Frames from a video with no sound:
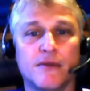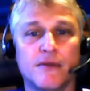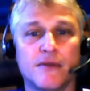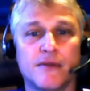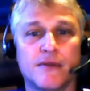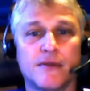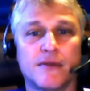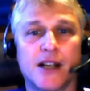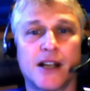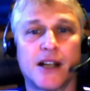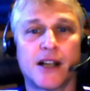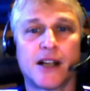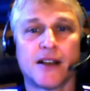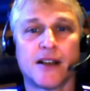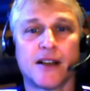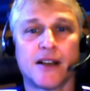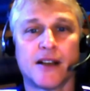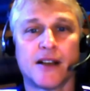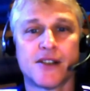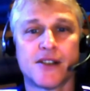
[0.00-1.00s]
Think about
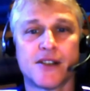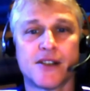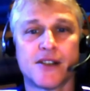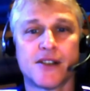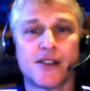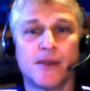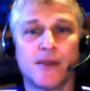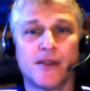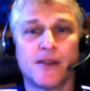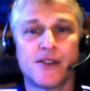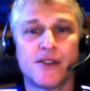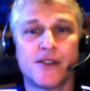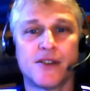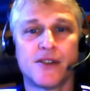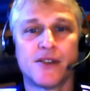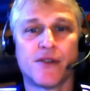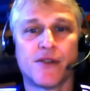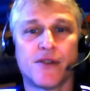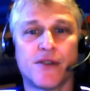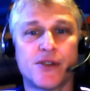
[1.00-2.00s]
that for just a moment. There's
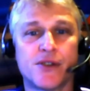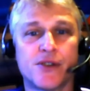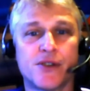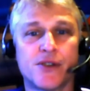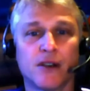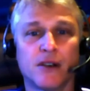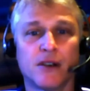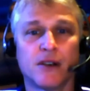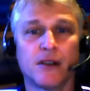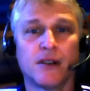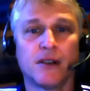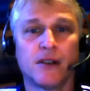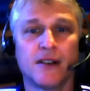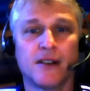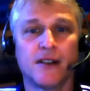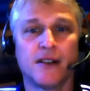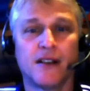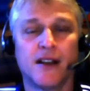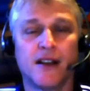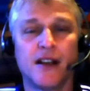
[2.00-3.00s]
no future.
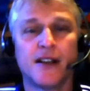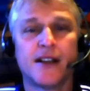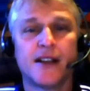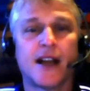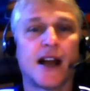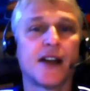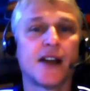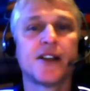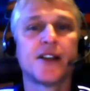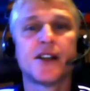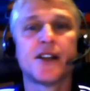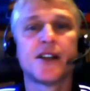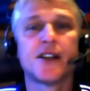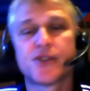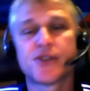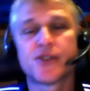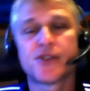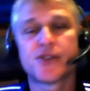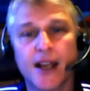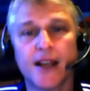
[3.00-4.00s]
Now, how are you going to
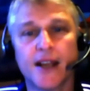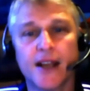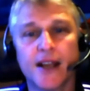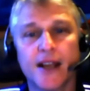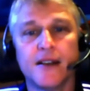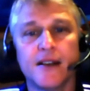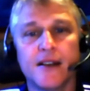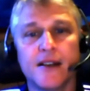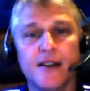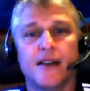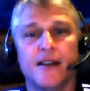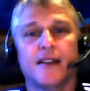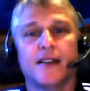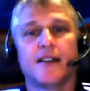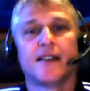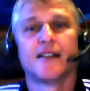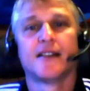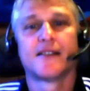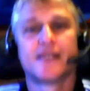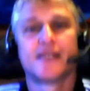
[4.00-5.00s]
trade?
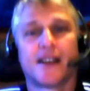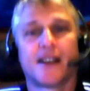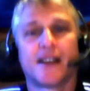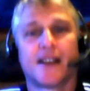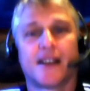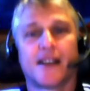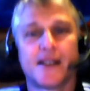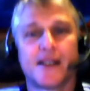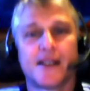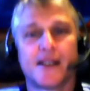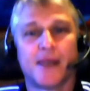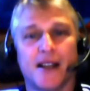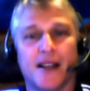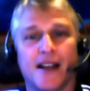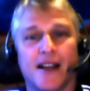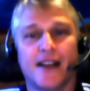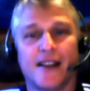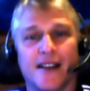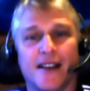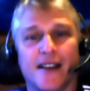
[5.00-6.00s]
Looks like I messed up my
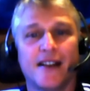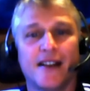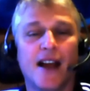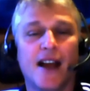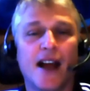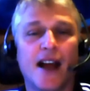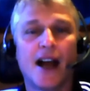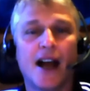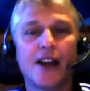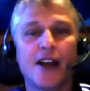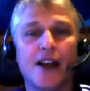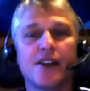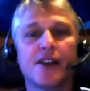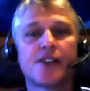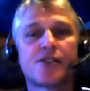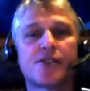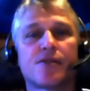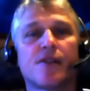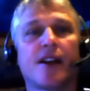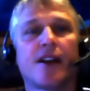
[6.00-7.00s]
lighting again. How are you
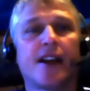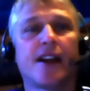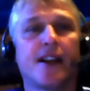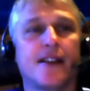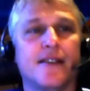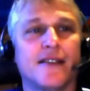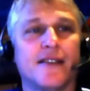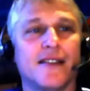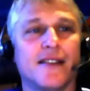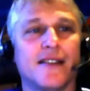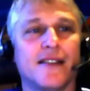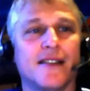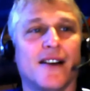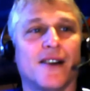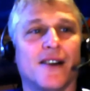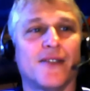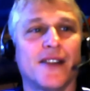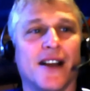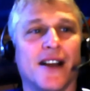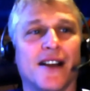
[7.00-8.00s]
going to trade?
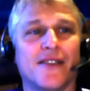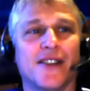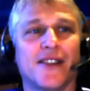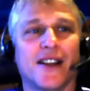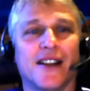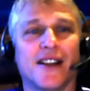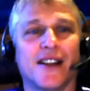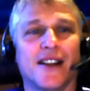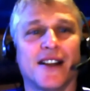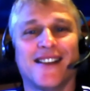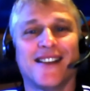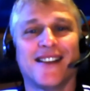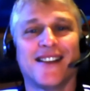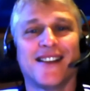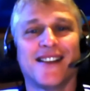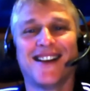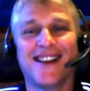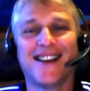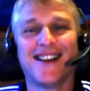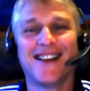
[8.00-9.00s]
Oh, now I've done it.
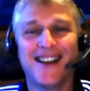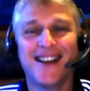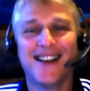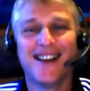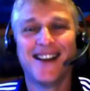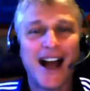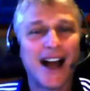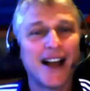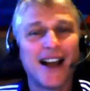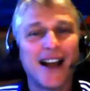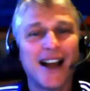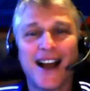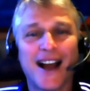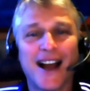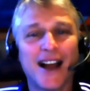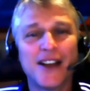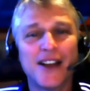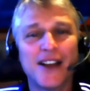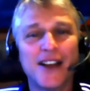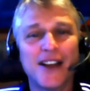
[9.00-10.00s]
How
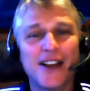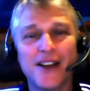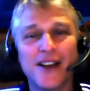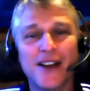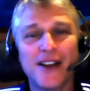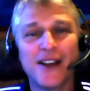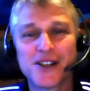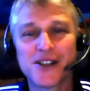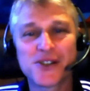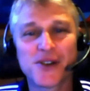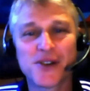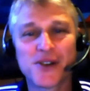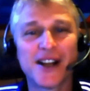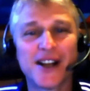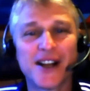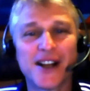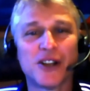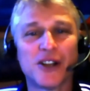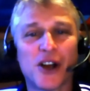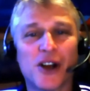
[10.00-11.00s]
are you going to
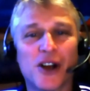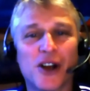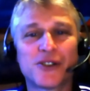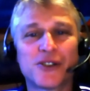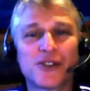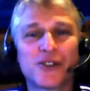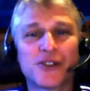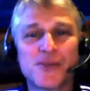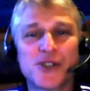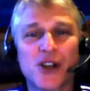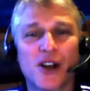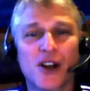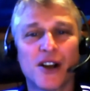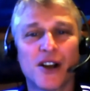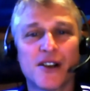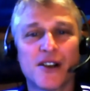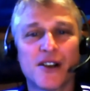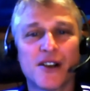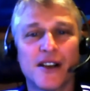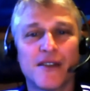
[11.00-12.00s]
trade a long-term
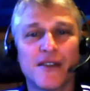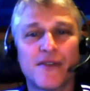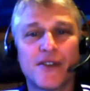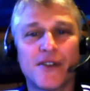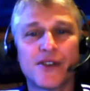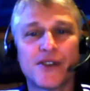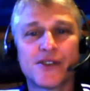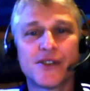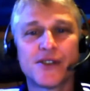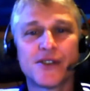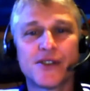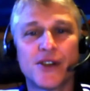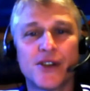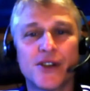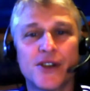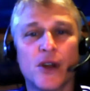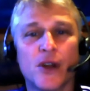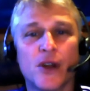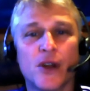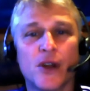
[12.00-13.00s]
chart if there's no
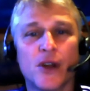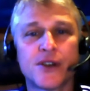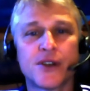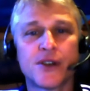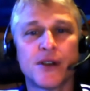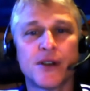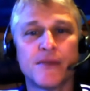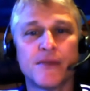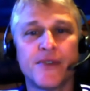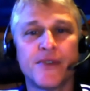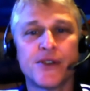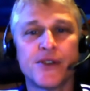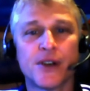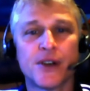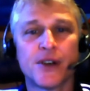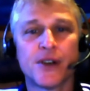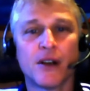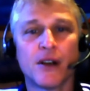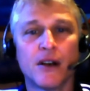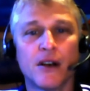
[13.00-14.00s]
long-term future?